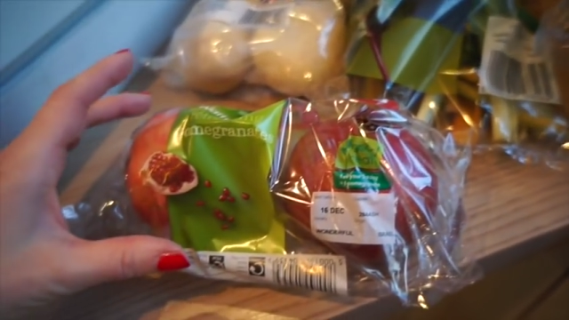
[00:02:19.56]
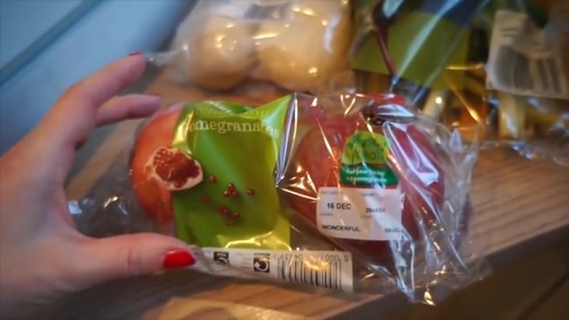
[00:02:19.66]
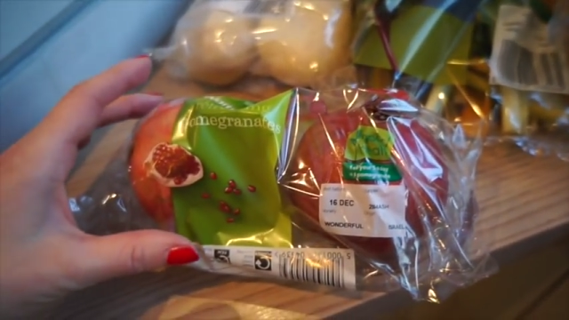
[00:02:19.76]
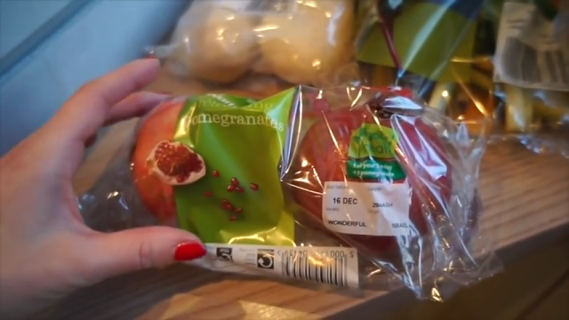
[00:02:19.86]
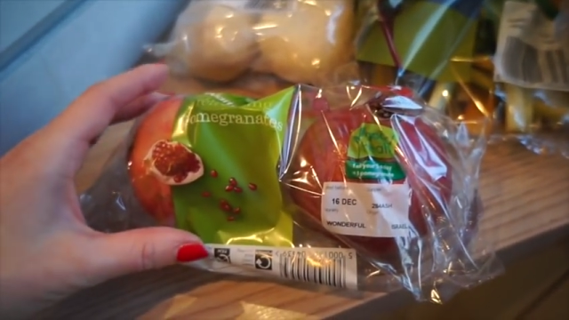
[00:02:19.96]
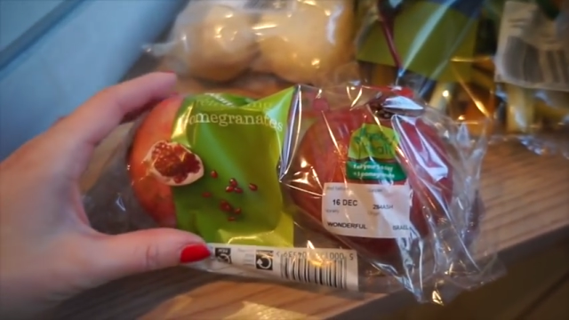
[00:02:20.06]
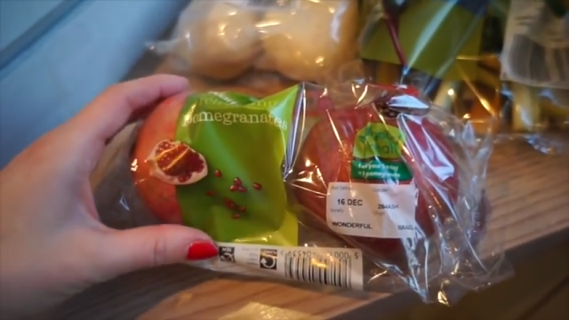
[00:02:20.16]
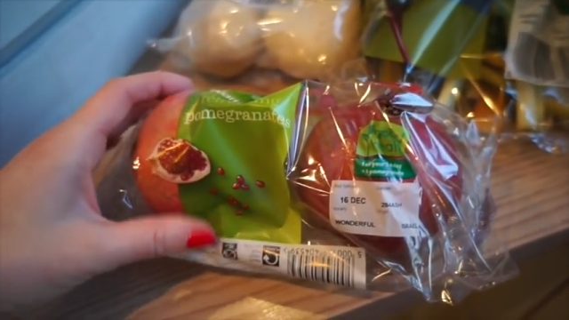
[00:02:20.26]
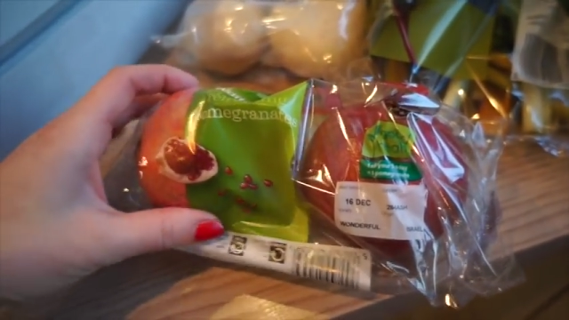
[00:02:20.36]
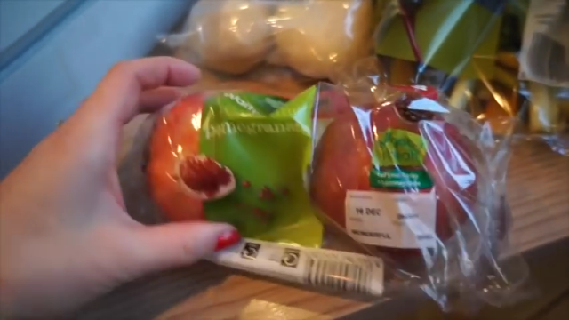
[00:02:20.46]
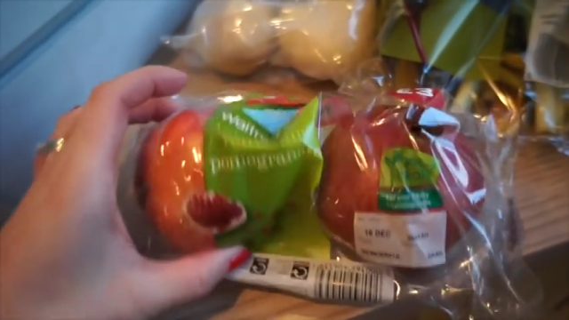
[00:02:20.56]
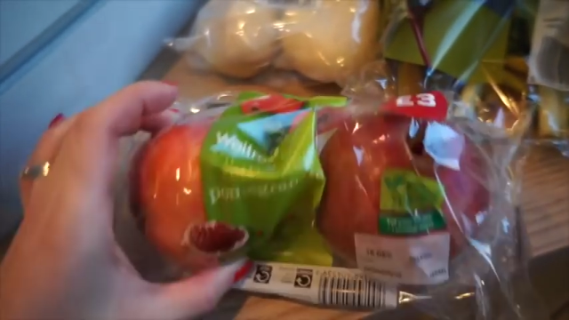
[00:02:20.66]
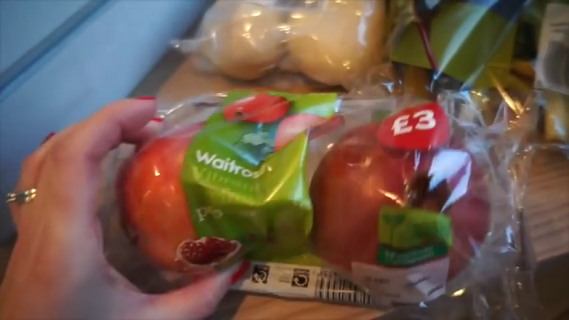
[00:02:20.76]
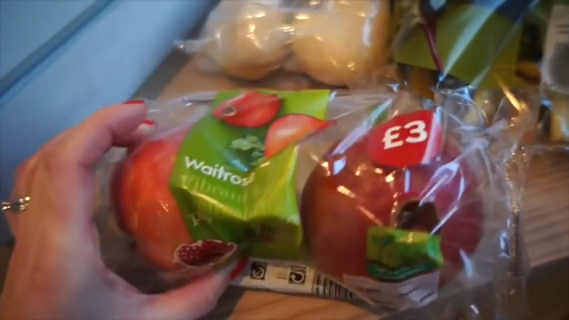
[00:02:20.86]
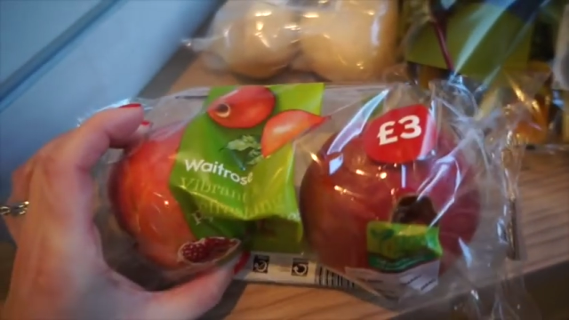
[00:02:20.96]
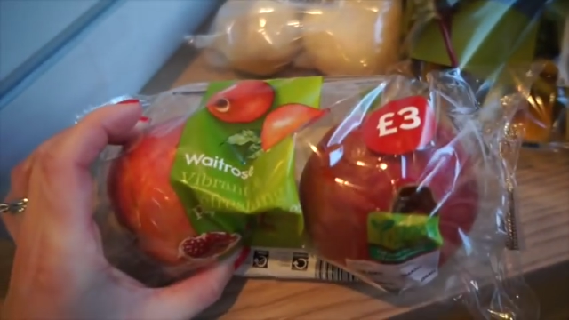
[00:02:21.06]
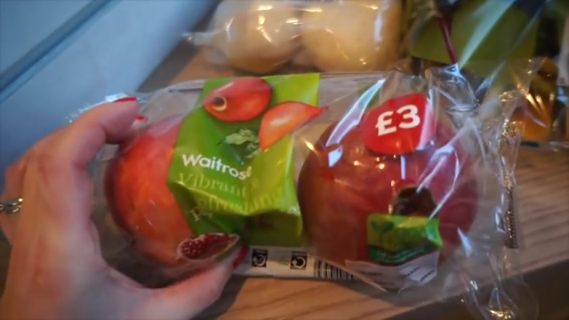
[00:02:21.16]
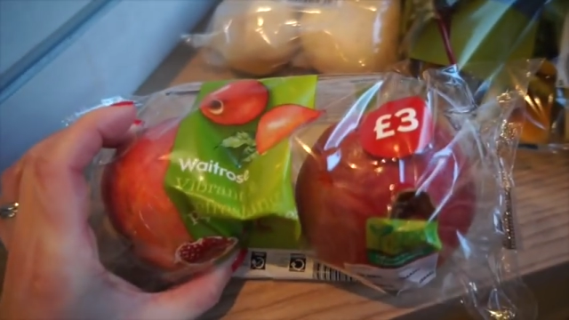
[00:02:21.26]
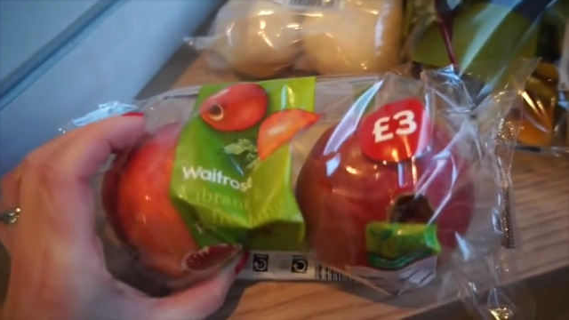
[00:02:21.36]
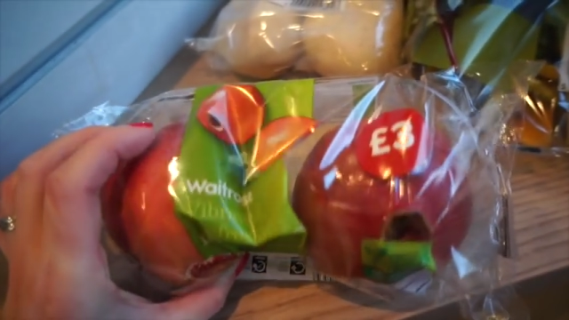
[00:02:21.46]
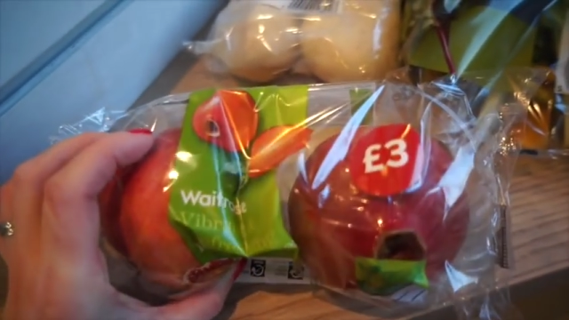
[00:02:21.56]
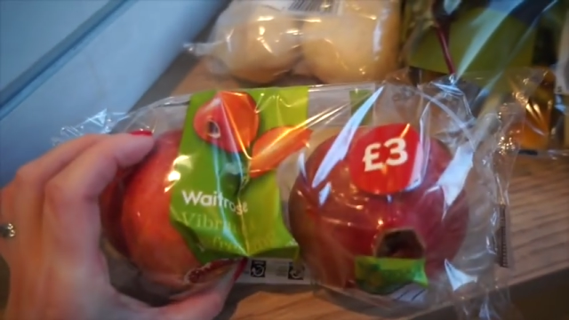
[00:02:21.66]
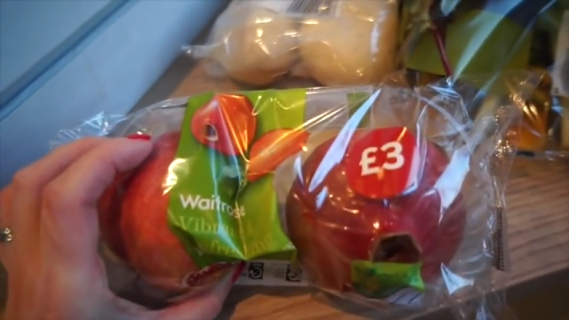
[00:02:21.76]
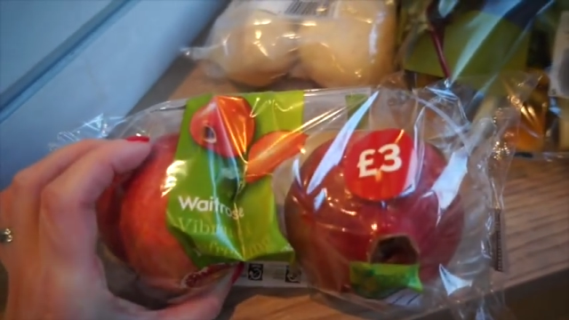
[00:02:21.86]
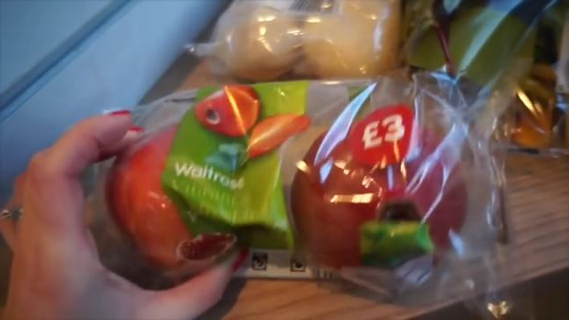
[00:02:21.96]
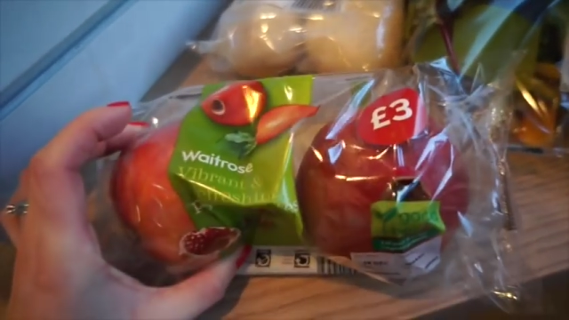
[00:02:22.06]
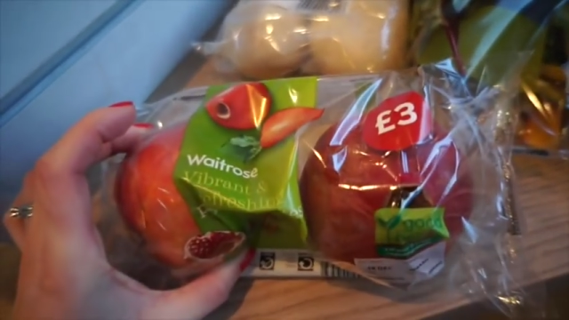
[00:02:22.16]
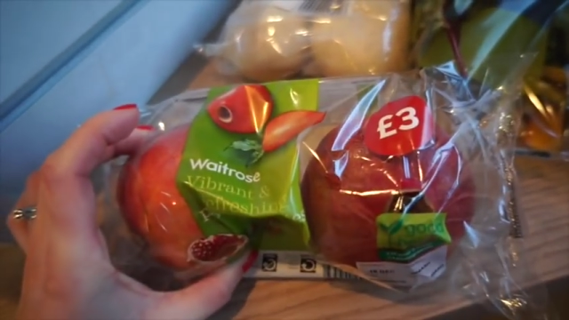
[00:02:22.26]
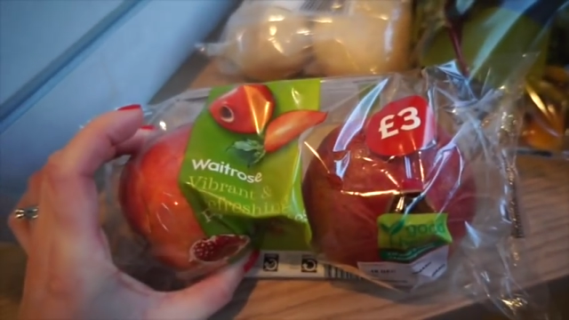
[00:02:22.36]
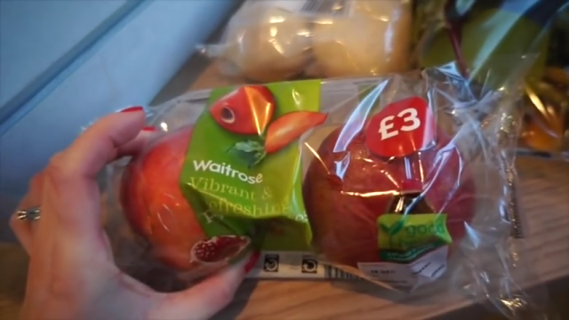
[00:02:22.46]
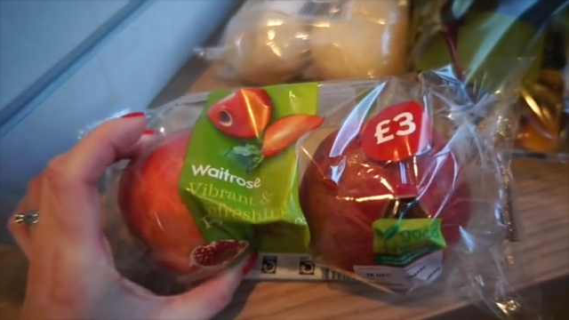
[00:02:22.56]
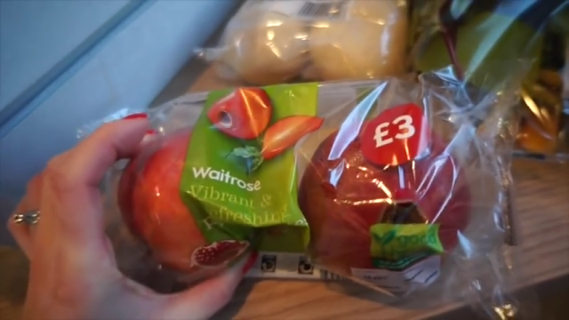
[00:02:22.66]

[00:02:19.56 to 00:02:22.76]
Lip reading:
(no speaker visible)